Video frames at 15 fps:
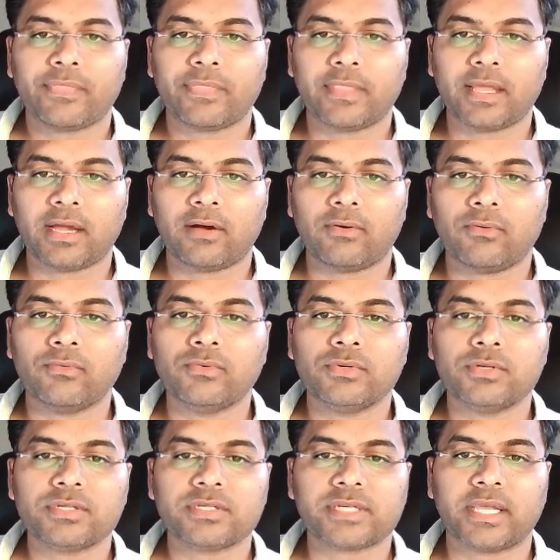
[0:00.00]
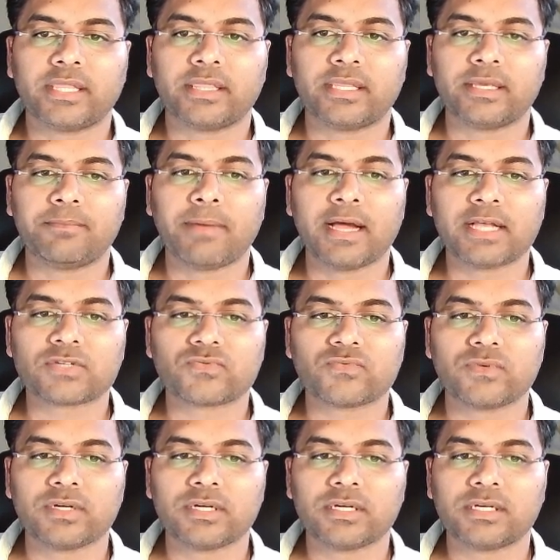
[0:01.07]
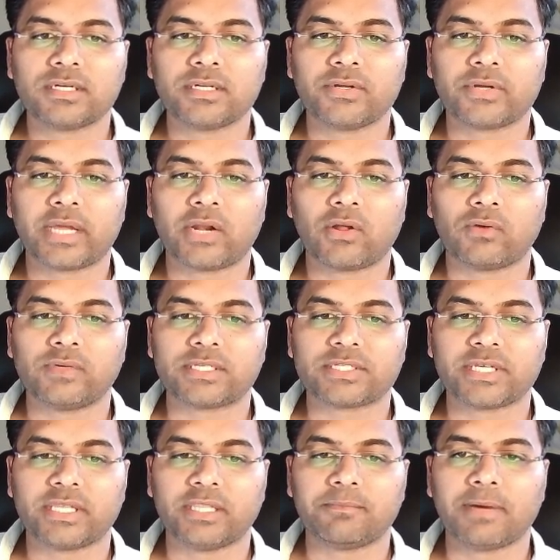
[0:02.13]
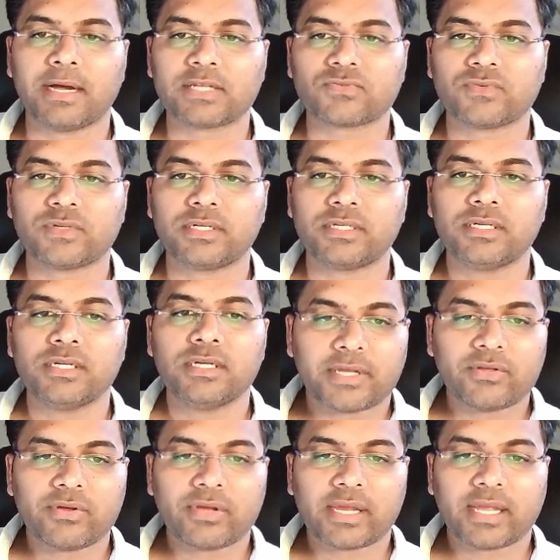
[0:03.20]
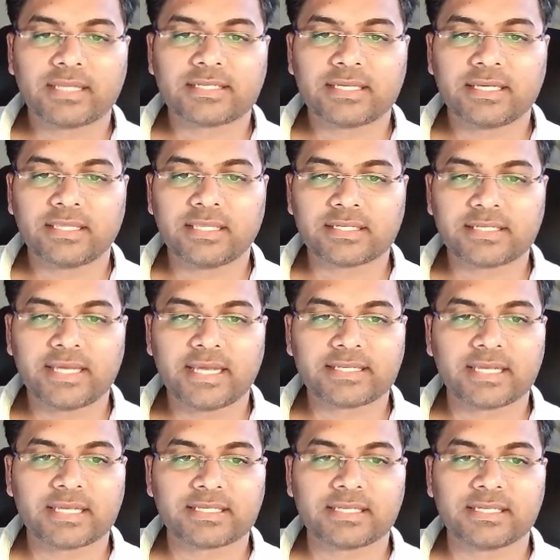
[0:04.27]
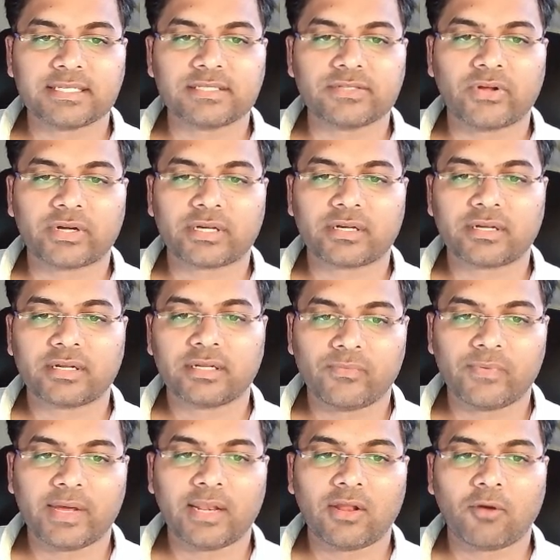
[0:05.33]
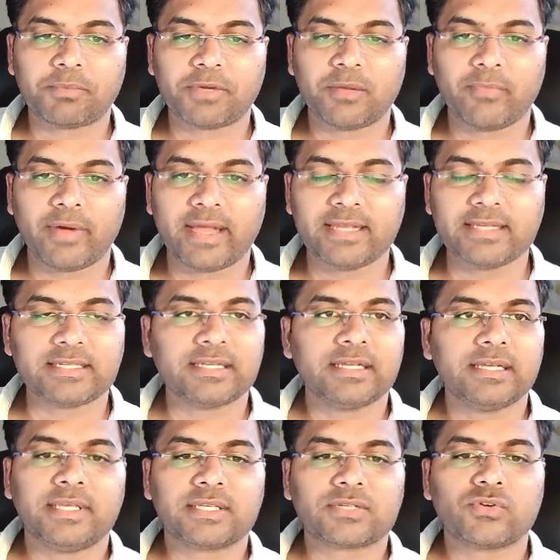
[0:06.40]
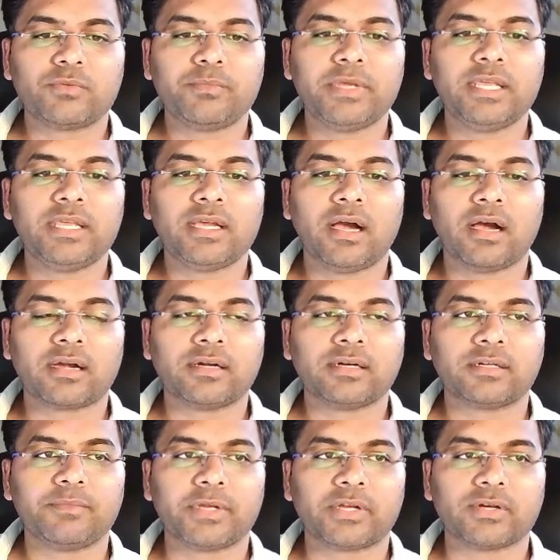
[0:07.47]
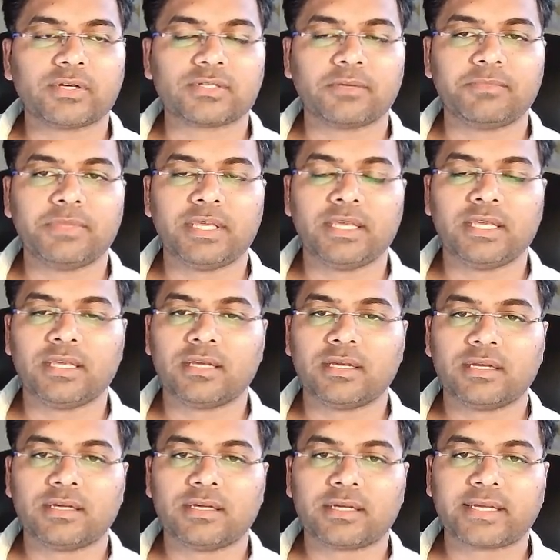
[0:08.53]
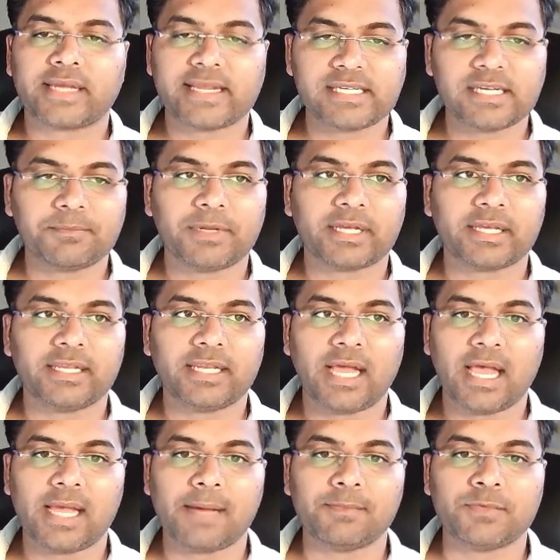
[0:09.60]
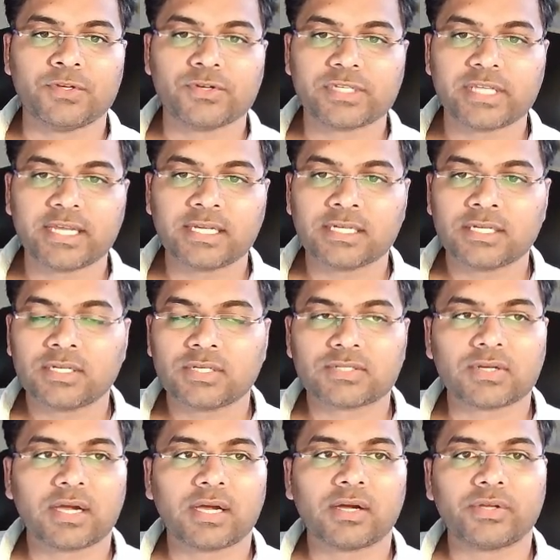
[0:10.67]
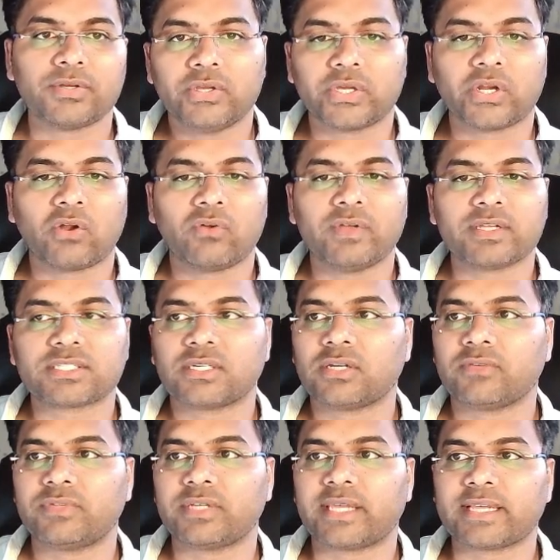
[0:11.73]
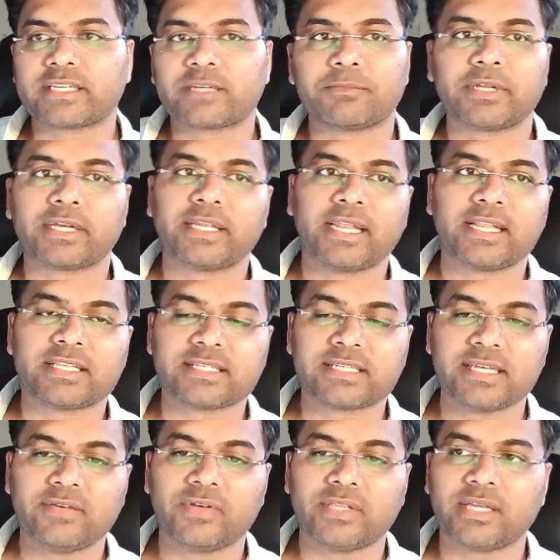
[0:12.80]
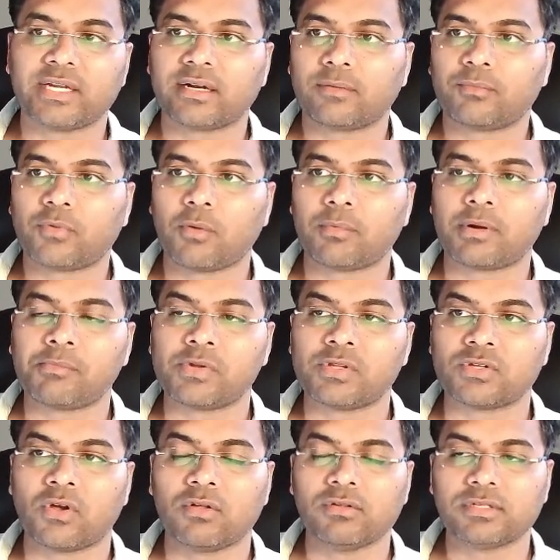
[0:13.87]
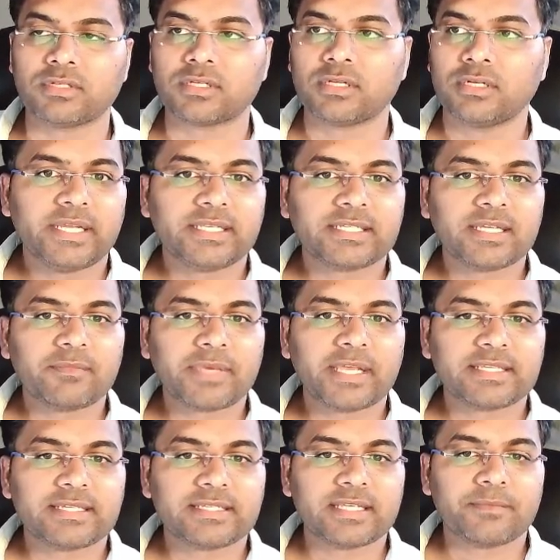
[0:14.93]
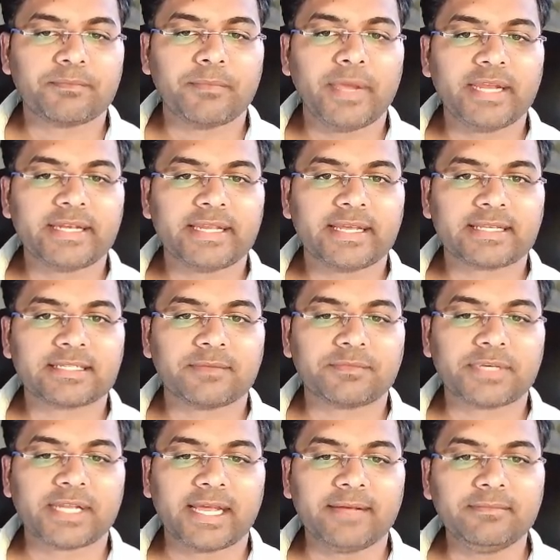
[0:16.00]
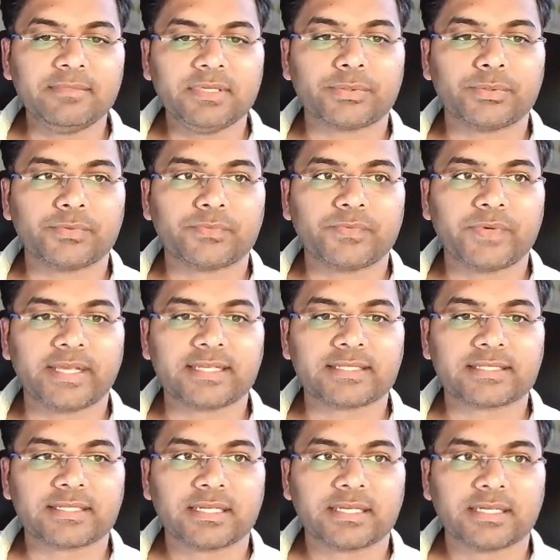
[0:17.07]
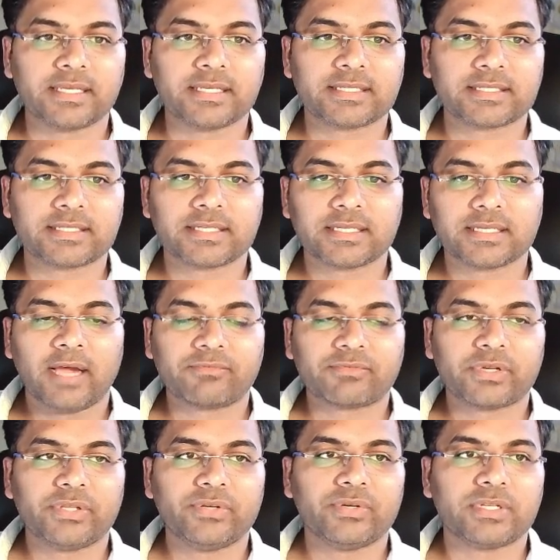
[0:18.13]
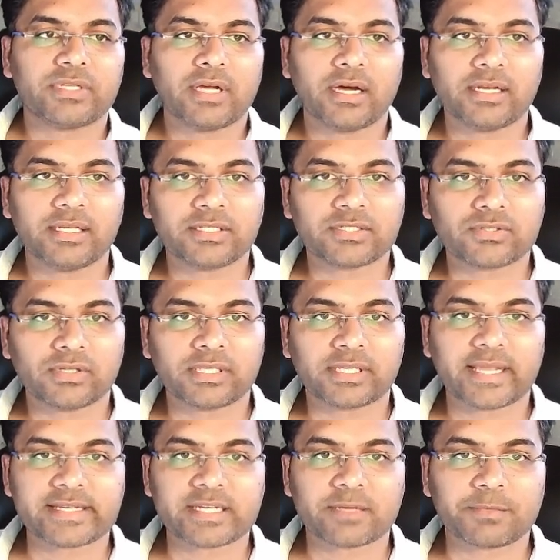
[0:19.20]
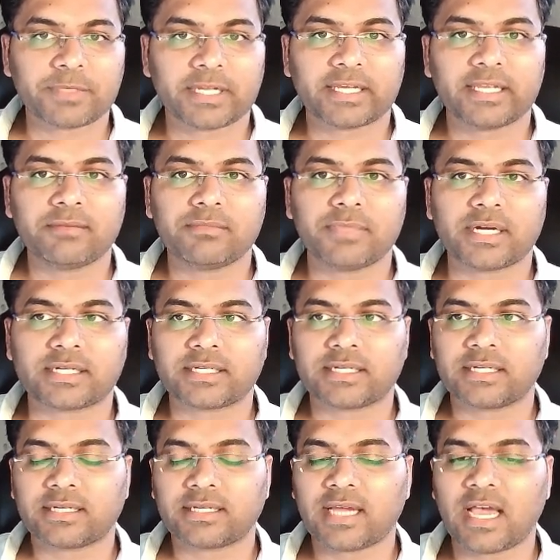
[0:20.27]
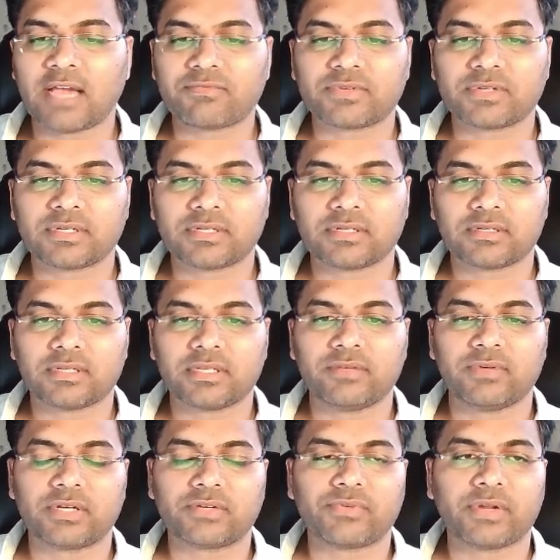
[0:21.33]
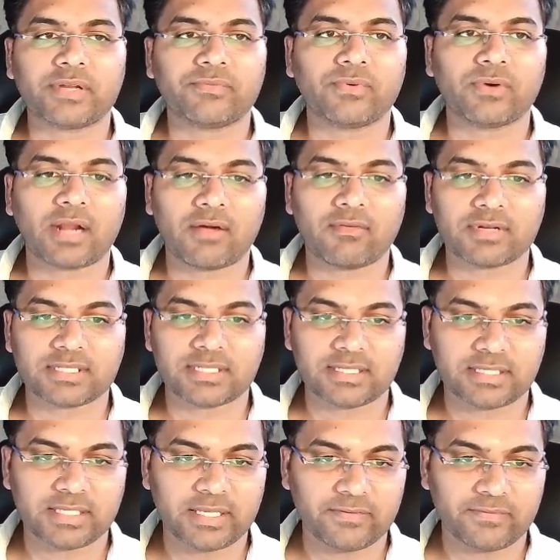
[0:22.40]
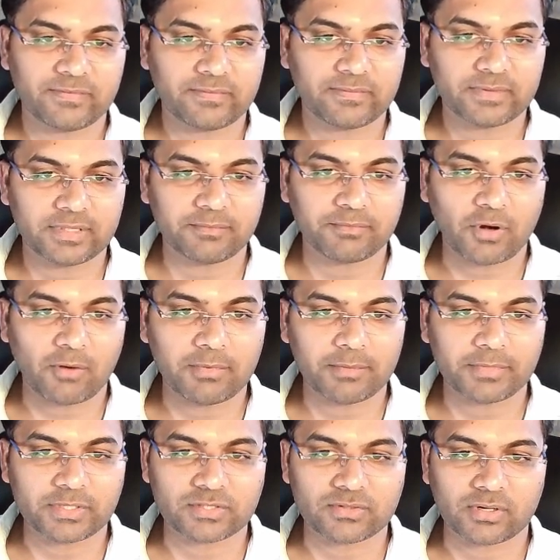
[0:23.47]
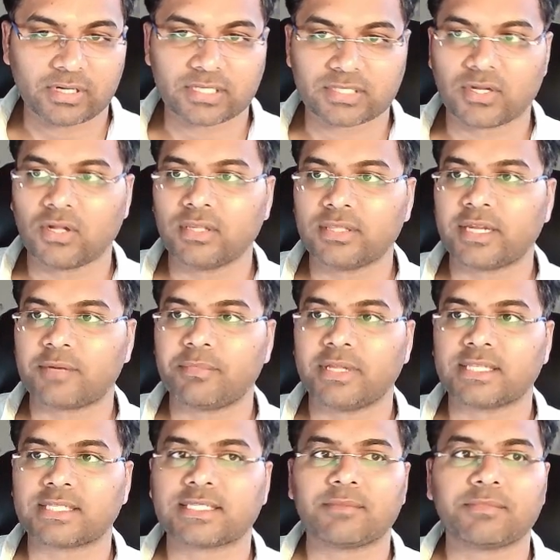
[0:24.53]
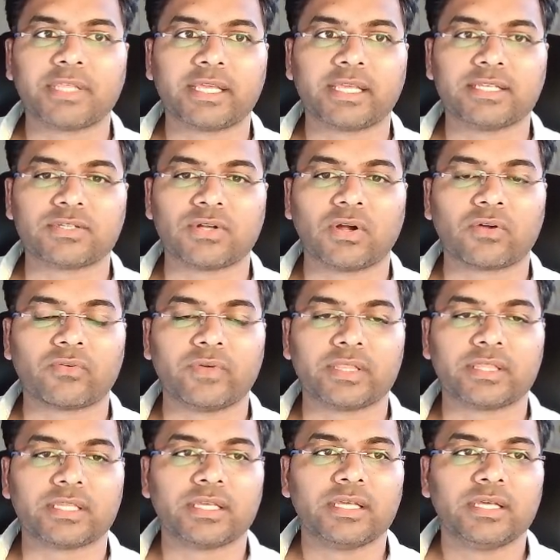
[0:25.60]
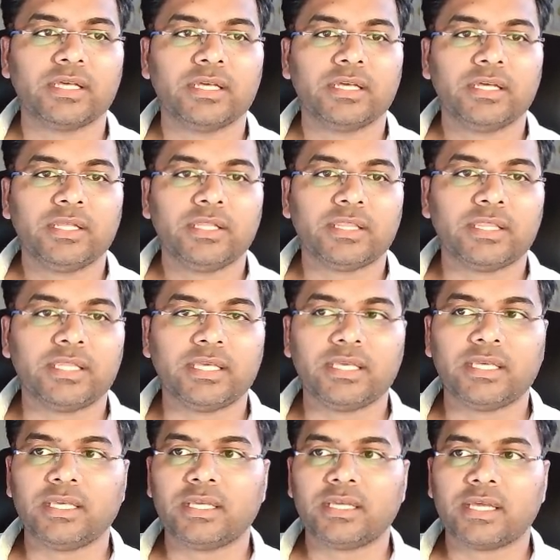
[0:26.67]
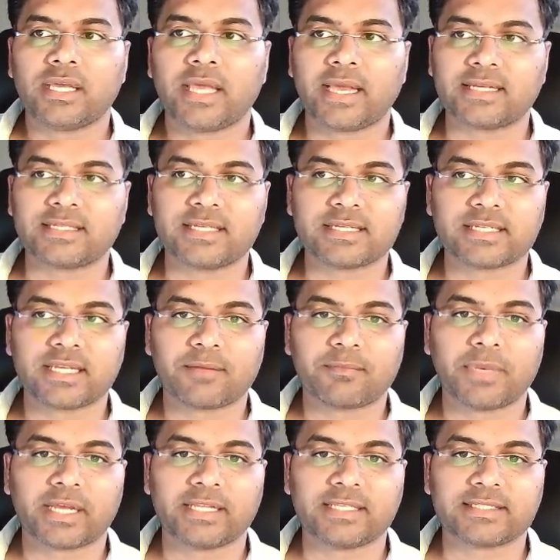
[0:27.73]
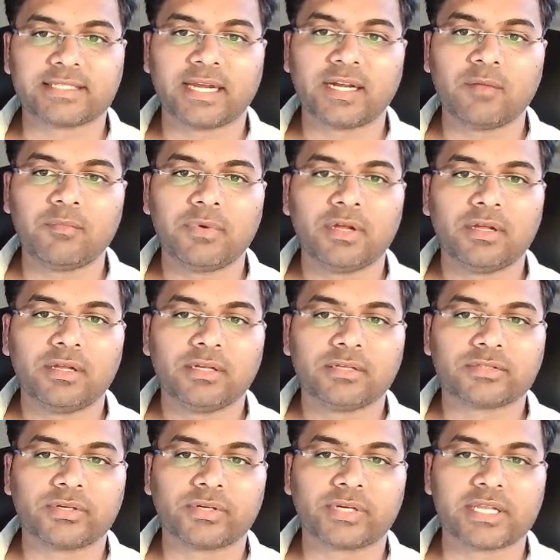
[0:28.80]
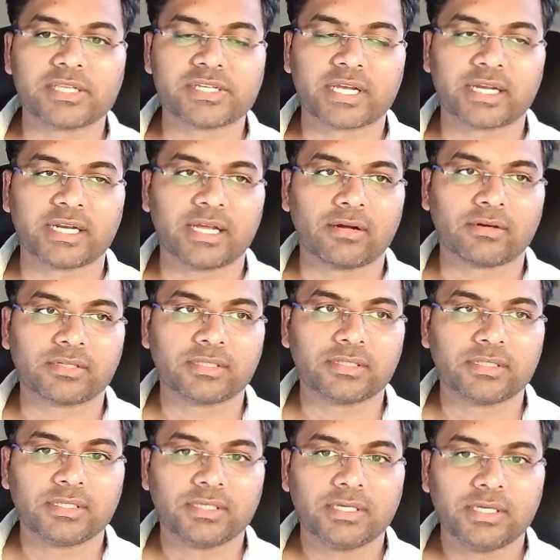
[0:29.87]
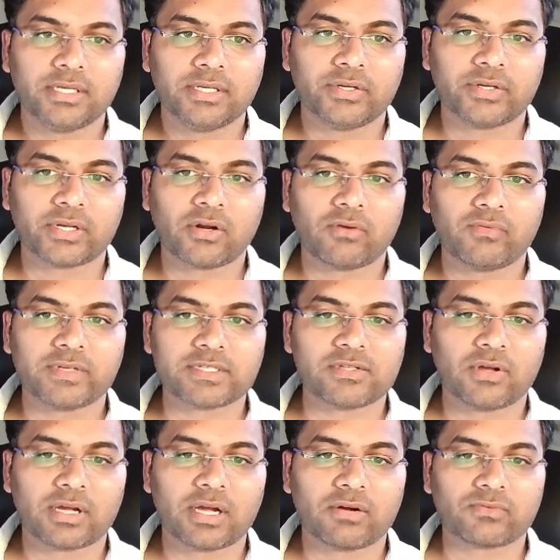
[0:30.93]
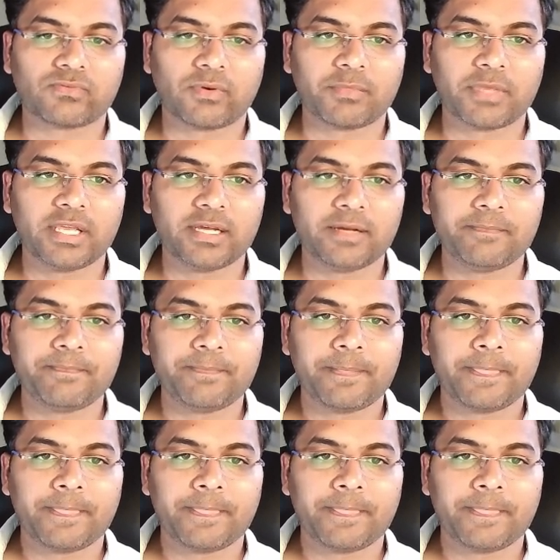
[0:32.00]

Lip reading: Now change the password. You can always change the password. By the way, you can see the CSS is not well optimized. This could be occurred because of the caching plugin I am using. So you can always turn off the caching plugin and see whether problem resolves. In some cases it may take some time to fix this after you uninstall the caching plugin, but after even 24 hours, if the problem is not resolved, that means something is wrong with the existing plugin setup. So you can check it out. You can always log out from here.